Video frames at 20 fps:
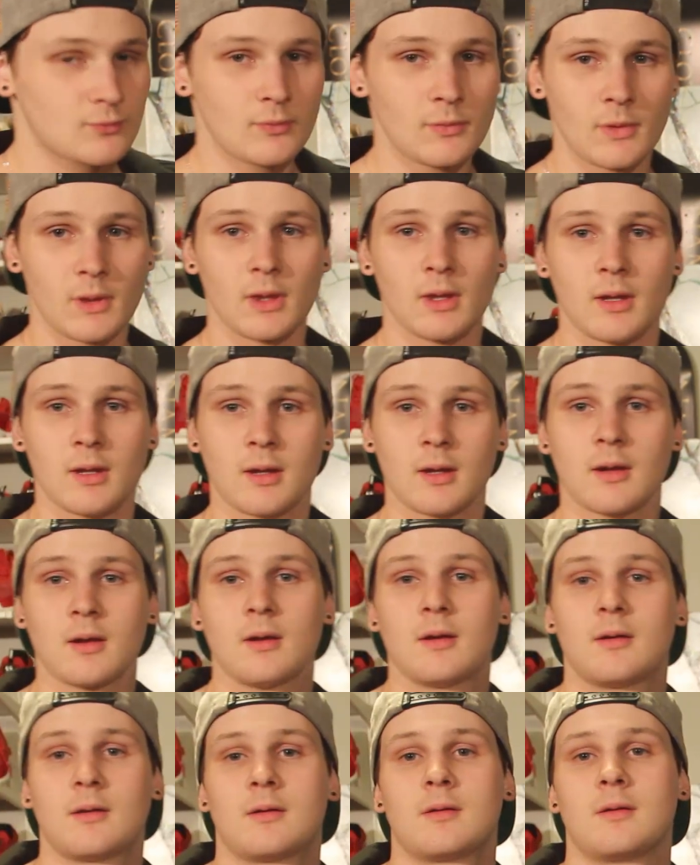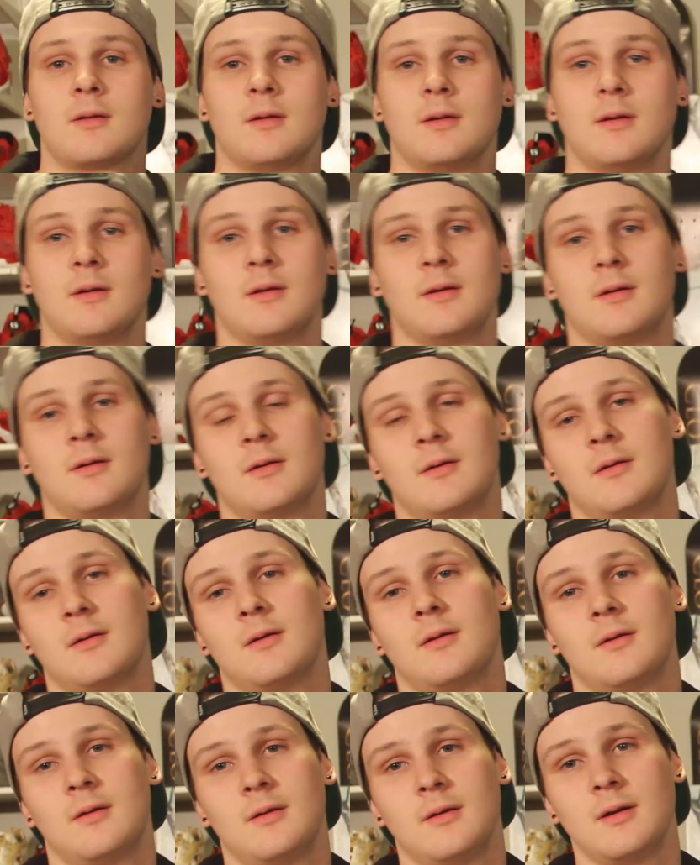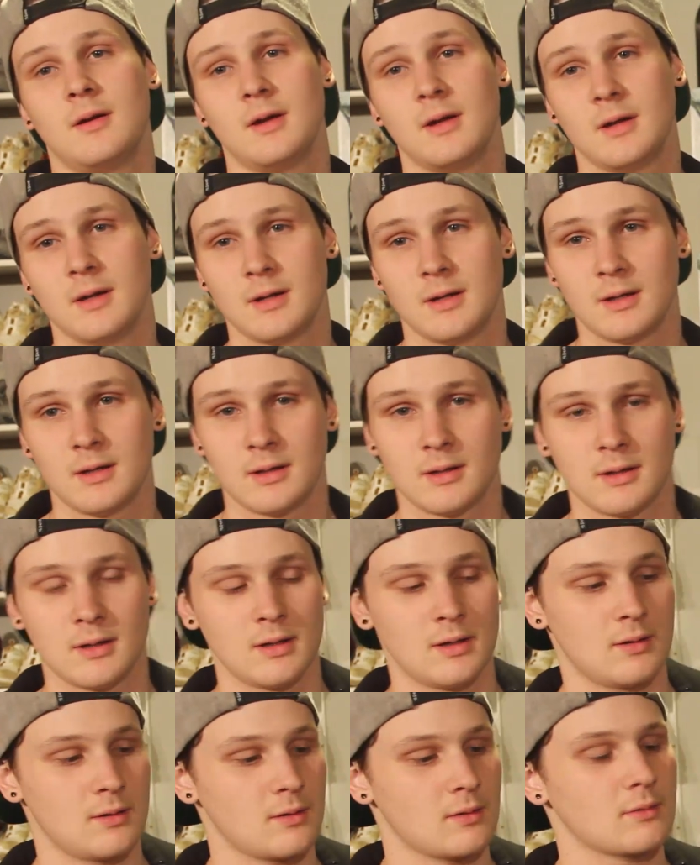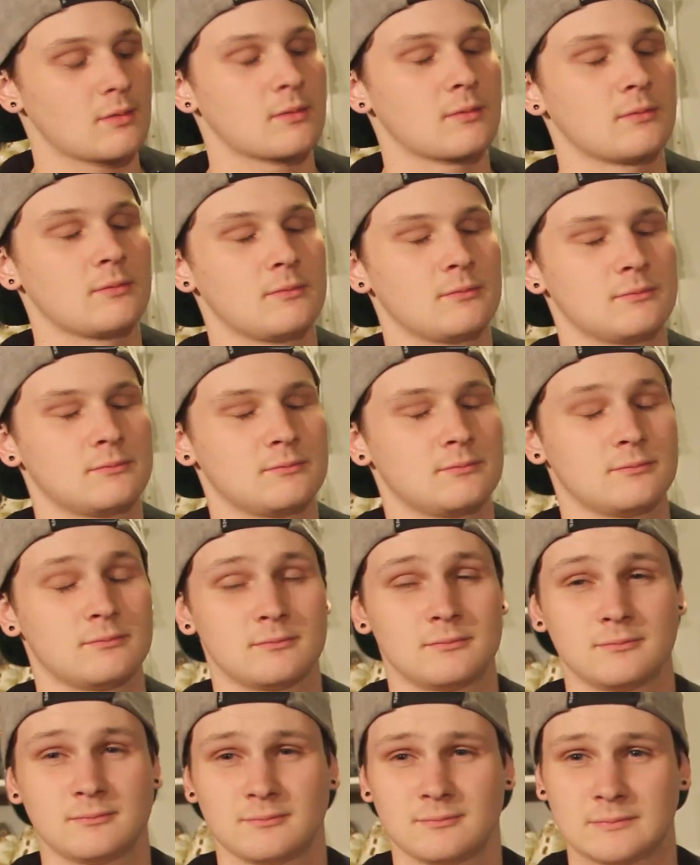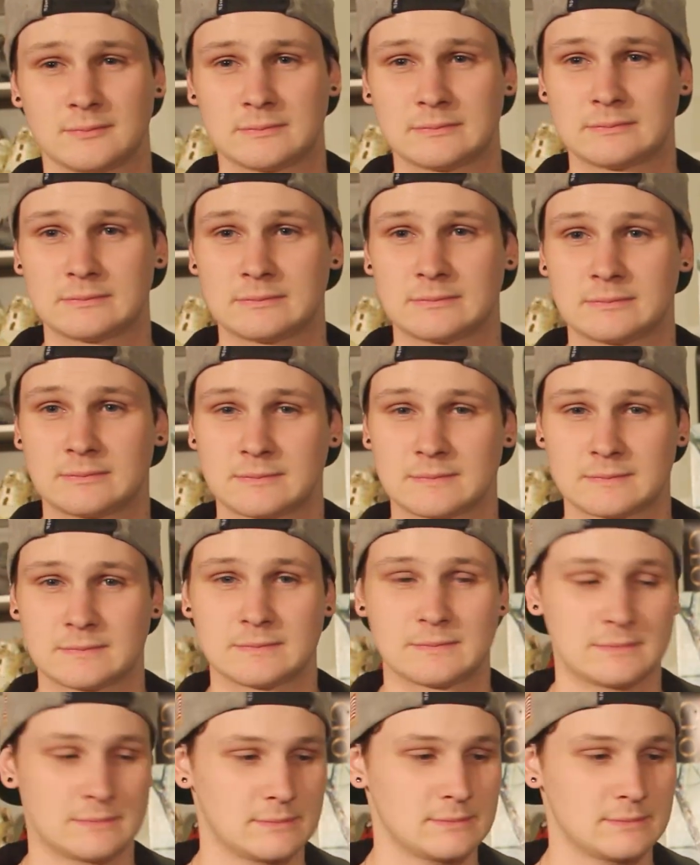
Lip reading: The person shown says nothing.